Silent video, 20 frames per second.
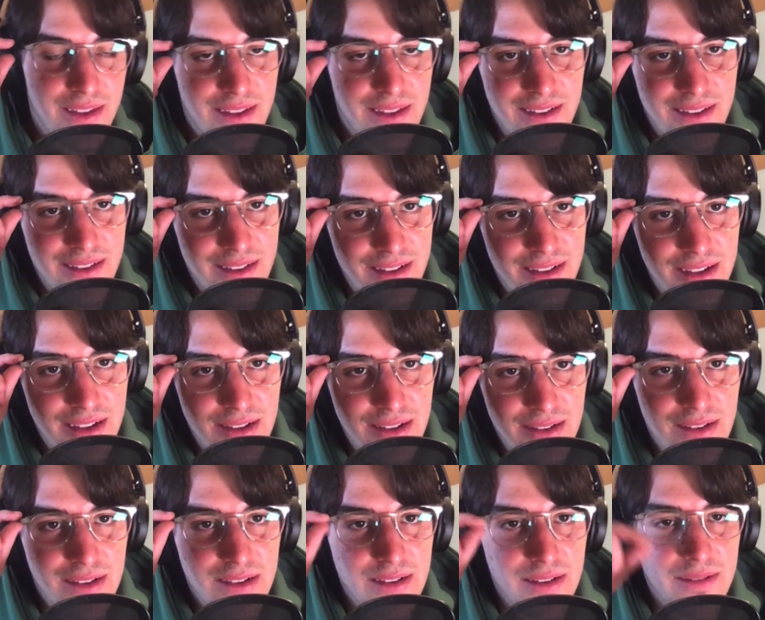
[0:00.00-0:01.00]

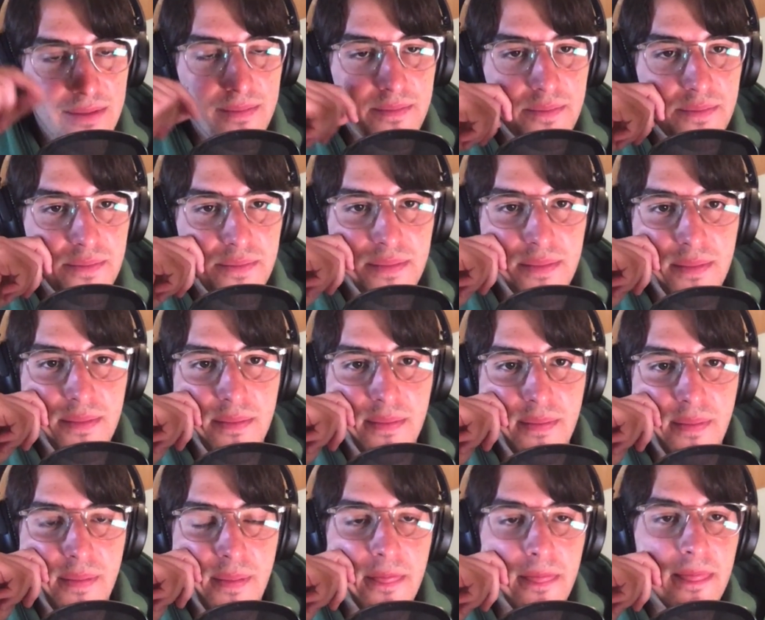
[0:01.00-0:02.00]

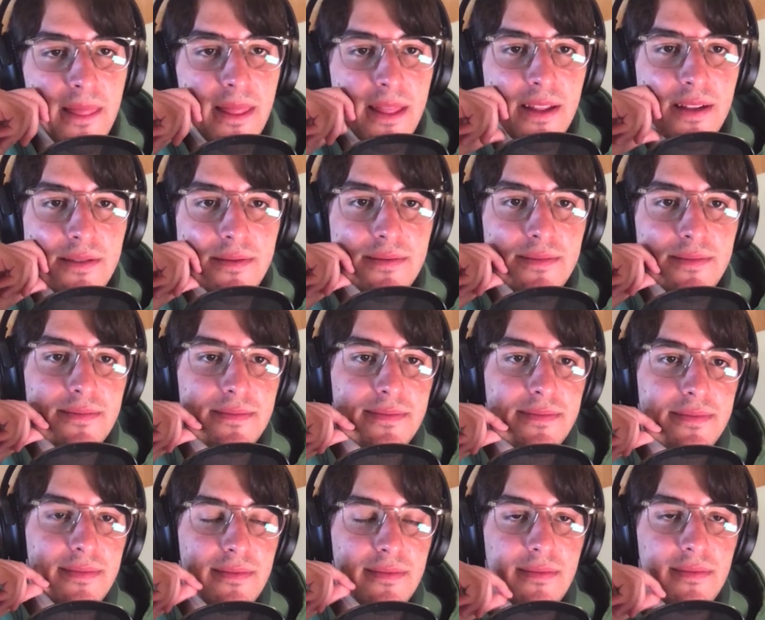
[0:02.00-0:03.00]

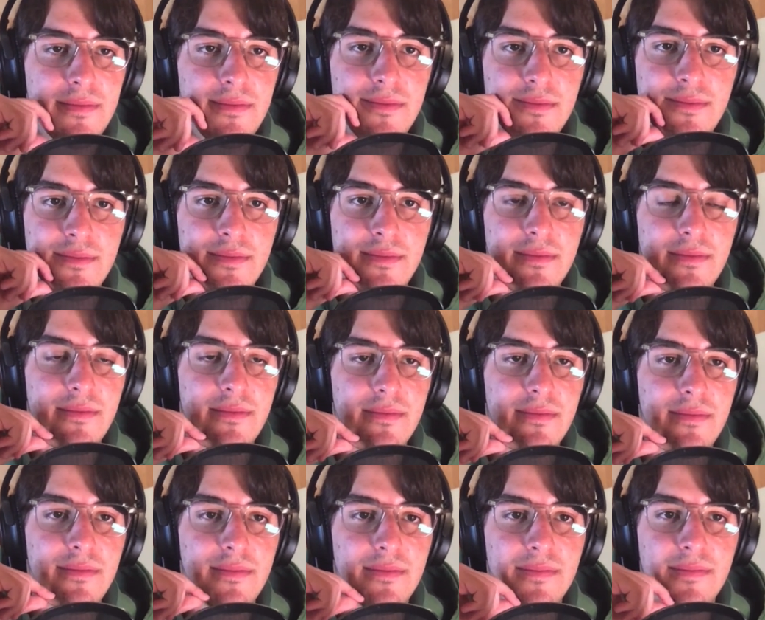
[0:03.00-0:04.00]

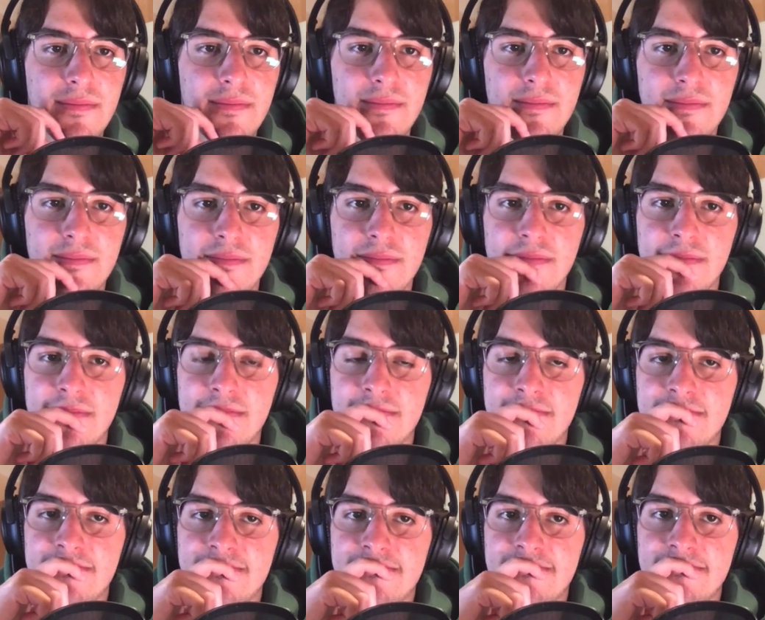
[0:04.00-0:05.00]

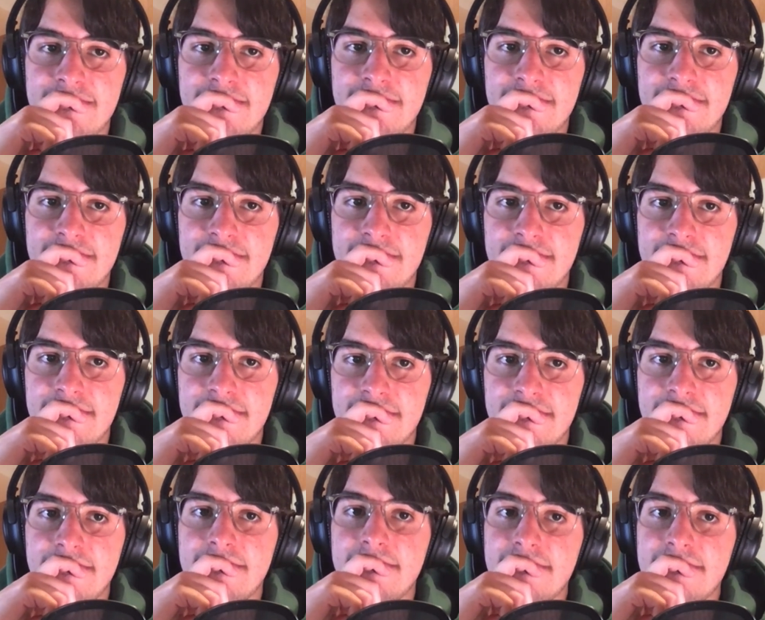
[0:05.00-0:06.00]

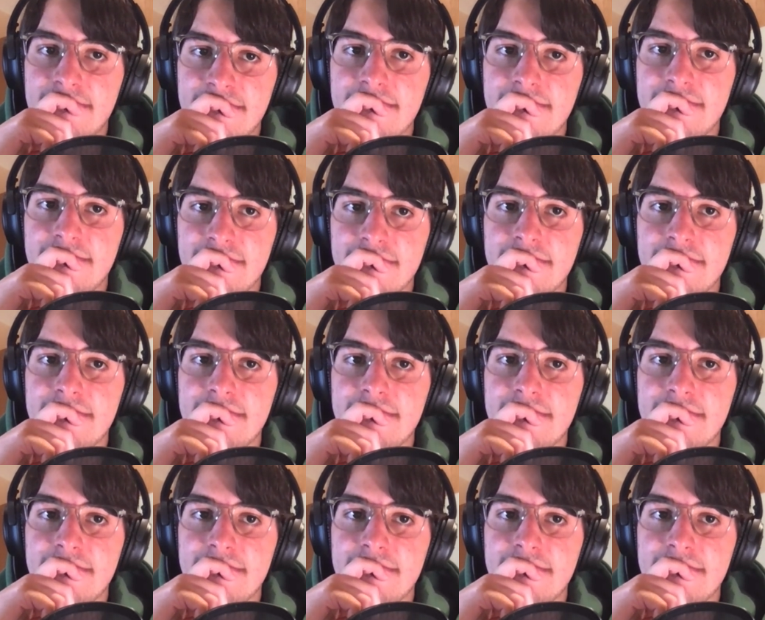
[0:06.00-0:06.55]
[no speech]